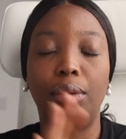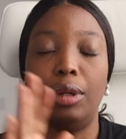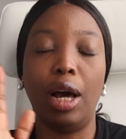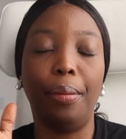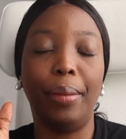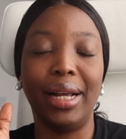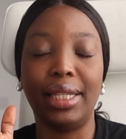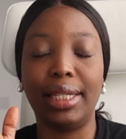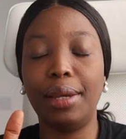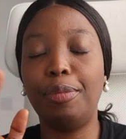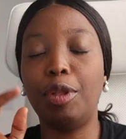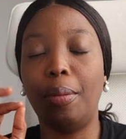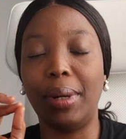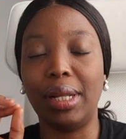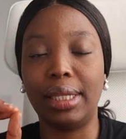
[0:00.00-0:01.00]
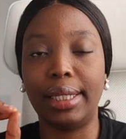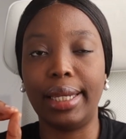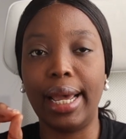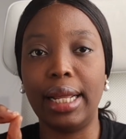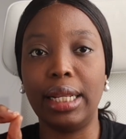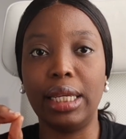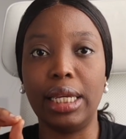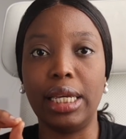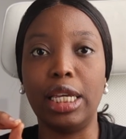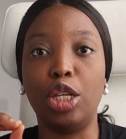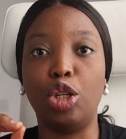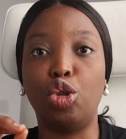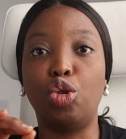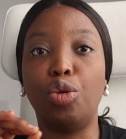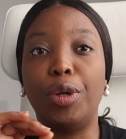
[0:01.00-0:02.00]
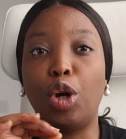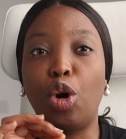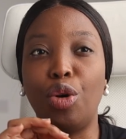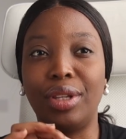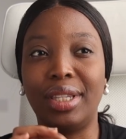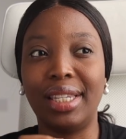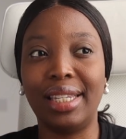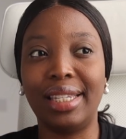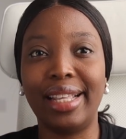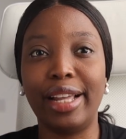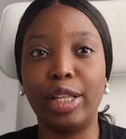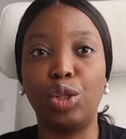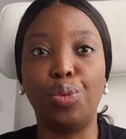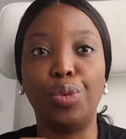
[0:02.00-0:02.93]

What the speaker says: Now, my tip number 10 is to be consistent